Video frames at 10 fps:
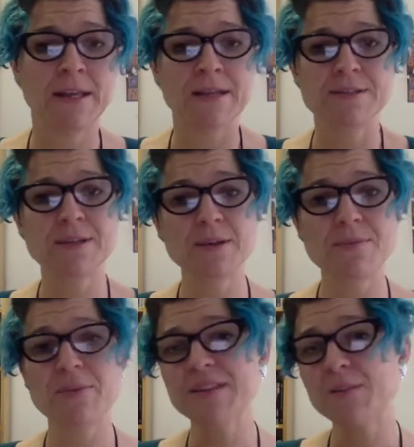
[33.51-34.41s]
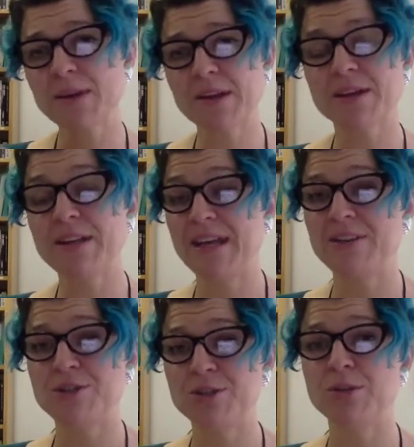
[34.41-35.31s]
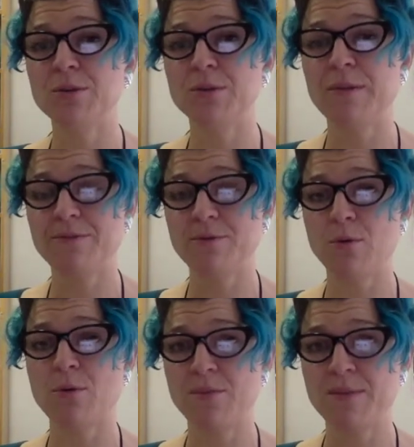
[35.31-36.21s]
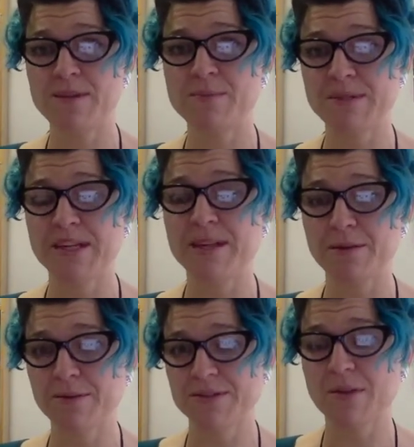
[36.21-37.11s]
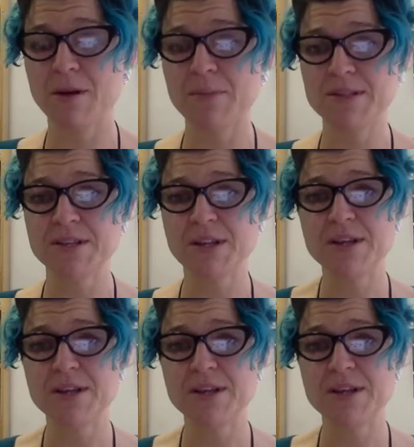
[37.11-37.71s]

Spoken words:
So that's what you're going to need to do for this particular assignment.